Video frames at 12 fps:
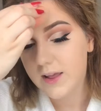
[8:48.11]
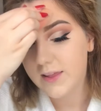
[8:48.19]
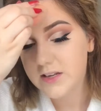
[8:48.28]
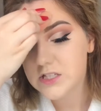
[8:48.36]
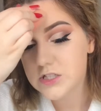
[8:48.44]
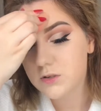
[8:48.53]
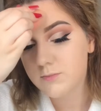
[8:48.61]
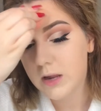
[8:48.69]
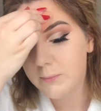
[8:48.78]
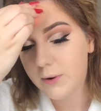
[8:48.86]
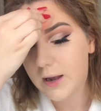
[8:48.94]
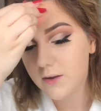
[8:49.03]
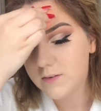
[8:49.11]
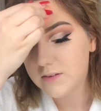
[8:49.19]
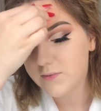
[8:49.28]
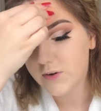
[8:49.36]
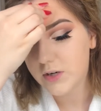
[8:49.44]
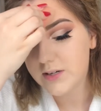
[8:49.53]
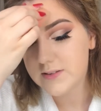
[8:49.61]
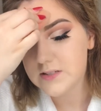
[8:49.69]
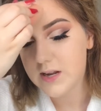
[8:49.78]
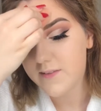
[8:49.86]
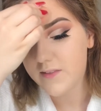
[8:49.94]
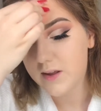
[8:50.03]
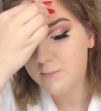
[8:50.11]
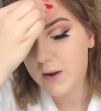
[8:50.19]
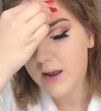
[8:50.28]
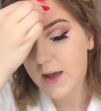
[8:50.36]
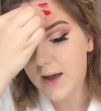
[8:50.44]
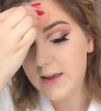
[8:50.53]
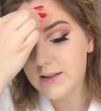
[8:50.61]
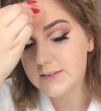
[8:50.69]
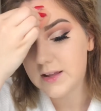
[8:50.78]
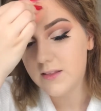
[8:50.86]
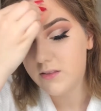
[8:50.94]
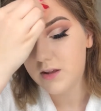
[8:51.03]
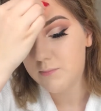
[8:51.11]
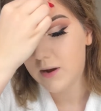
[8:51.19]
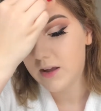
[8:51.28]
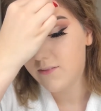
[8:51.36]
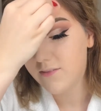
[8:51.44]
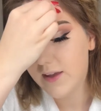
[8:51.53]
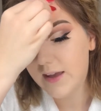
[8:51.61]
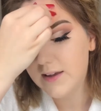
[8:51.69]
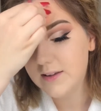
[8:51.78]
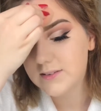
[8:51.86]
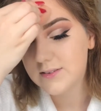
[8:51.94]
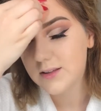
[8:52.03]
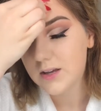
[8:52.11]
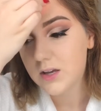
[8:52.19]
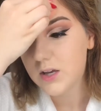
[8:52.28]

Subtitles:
I like to do my brows first and then my eyes and then my face.